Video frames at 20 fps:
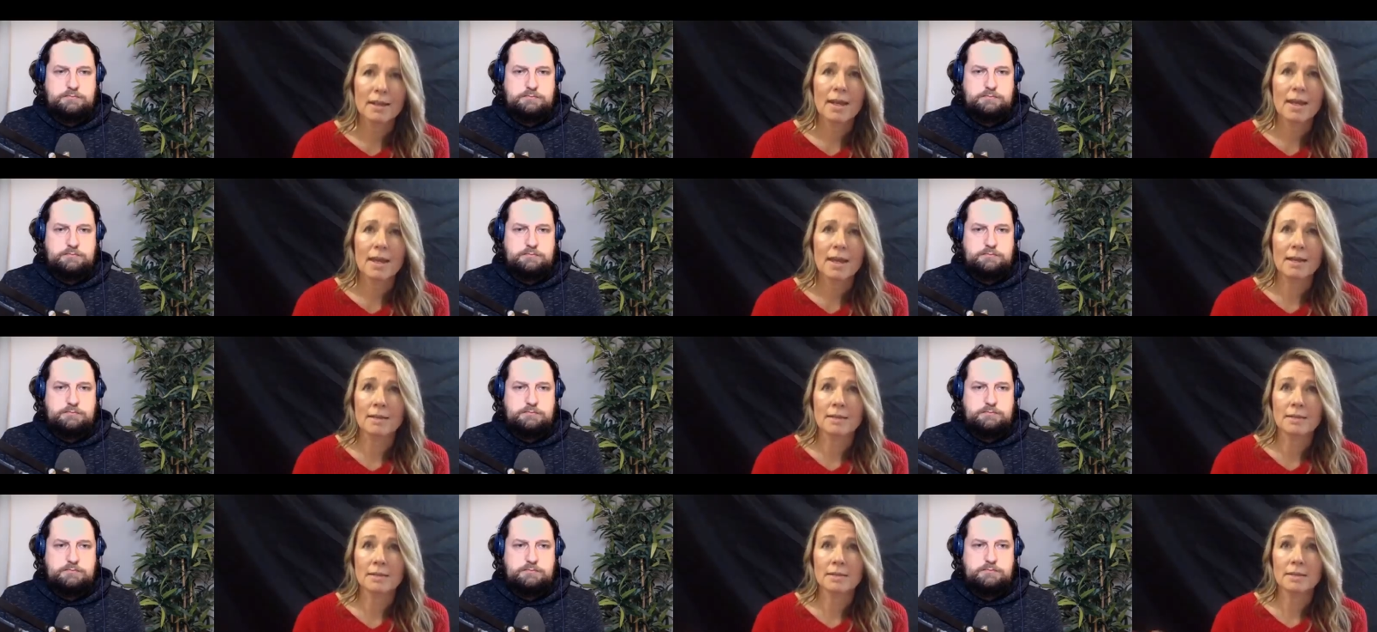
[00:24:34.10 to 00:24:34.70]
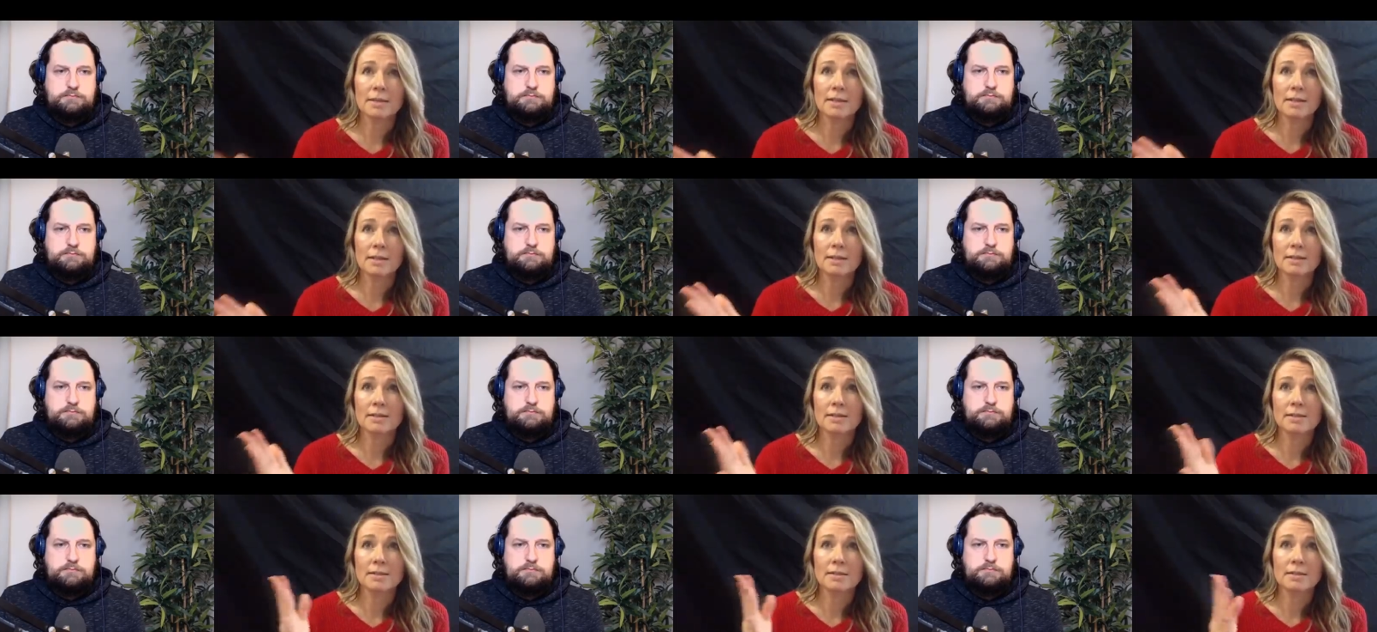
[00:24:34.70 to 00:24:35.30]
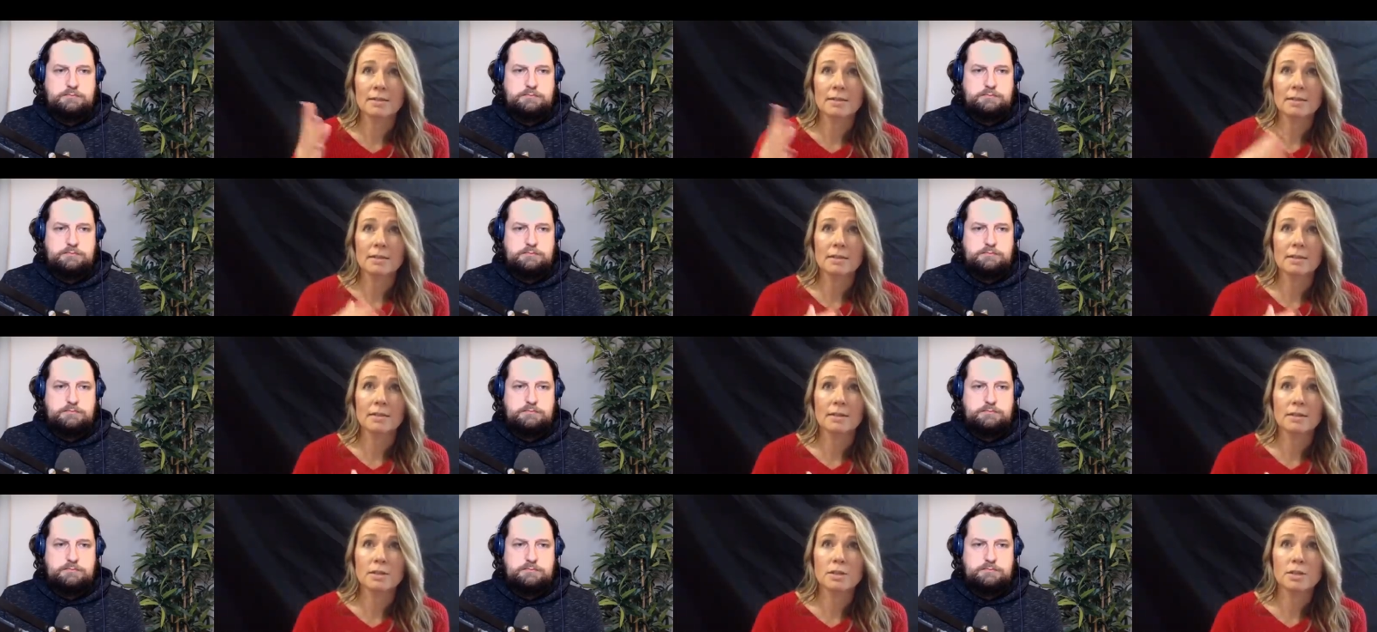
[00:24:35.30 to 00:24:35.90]
Speaker 1: and
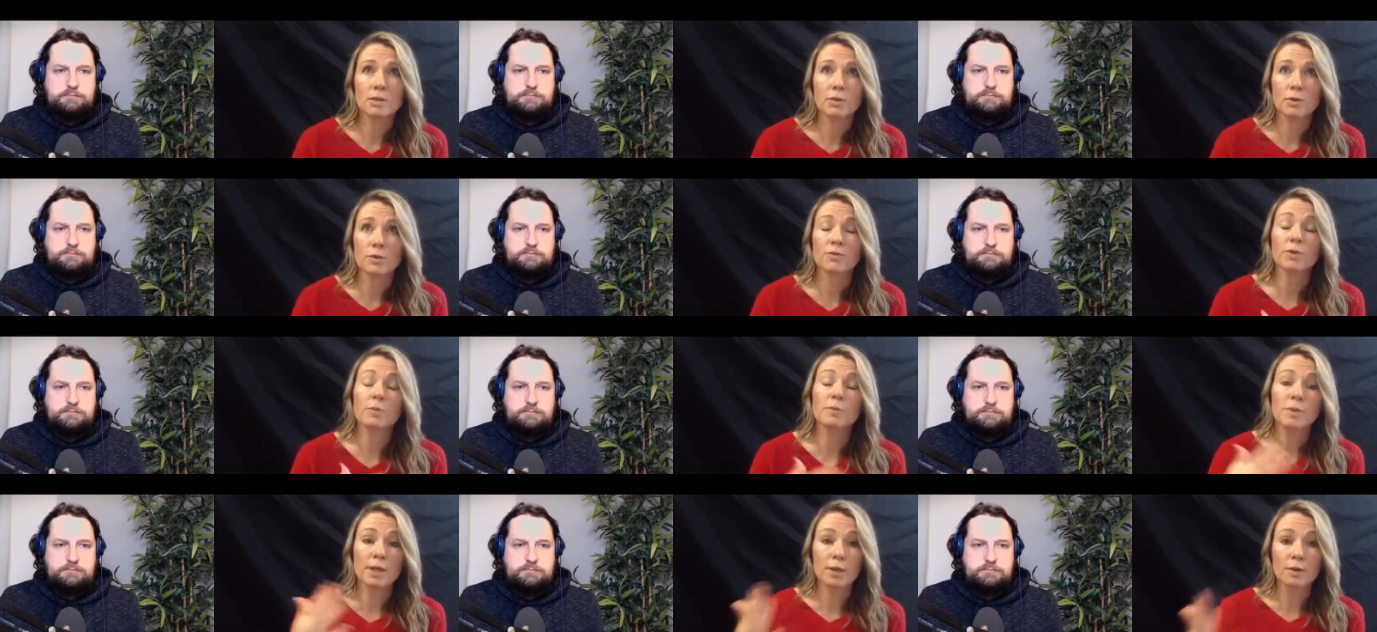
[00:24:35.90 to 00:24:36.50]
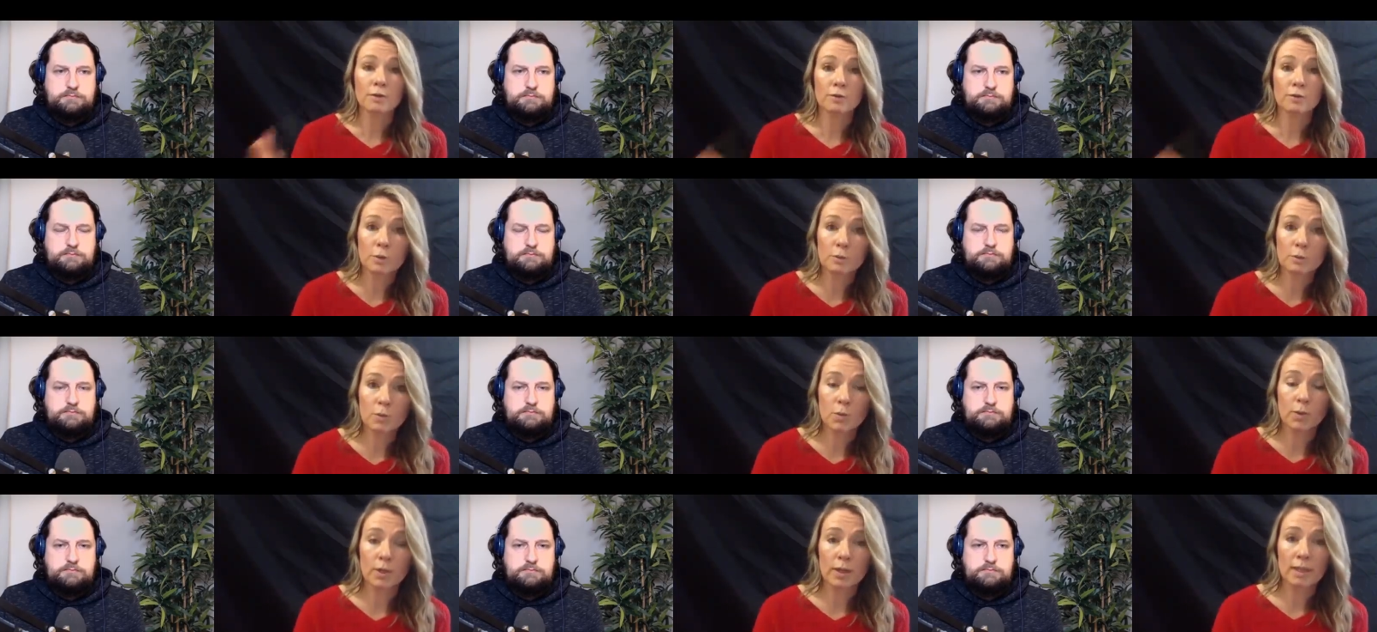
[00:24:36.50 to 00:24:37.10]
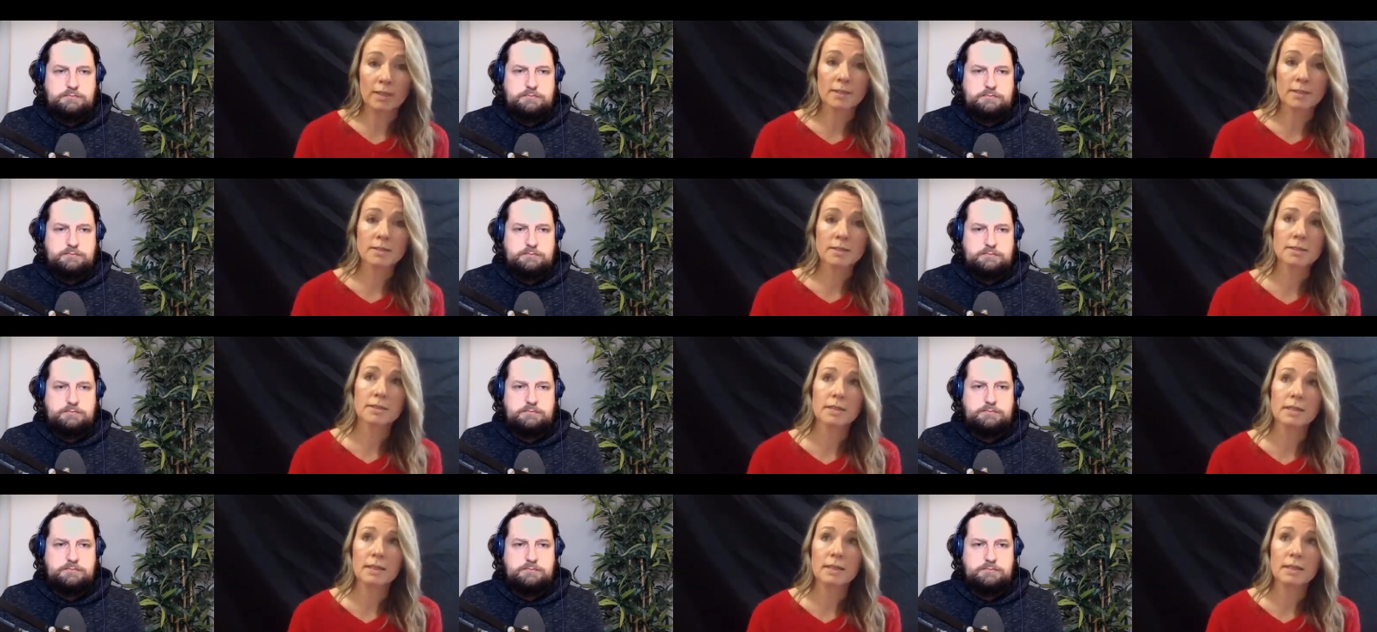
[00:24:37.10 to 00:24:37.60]
so from their viewpoint